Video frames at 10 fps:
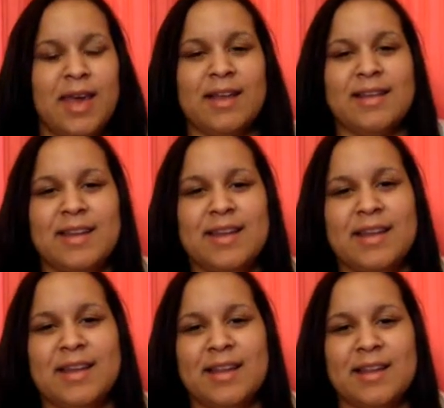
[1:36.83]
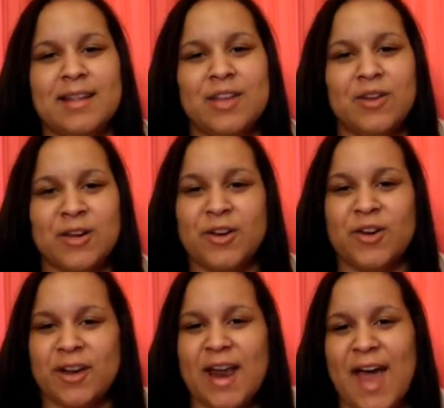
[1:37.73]
it
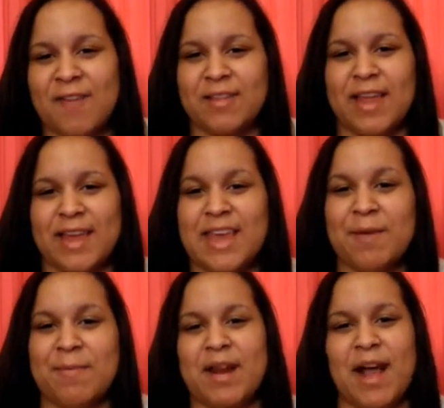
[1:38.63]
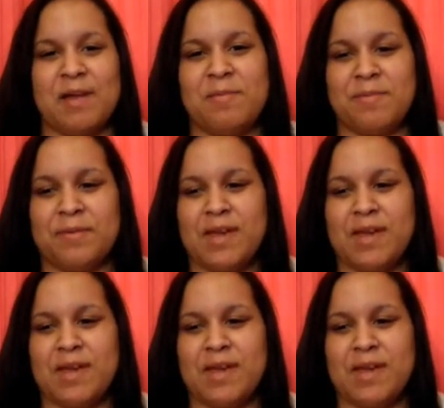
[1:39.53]
you're gonna have to like keep it up.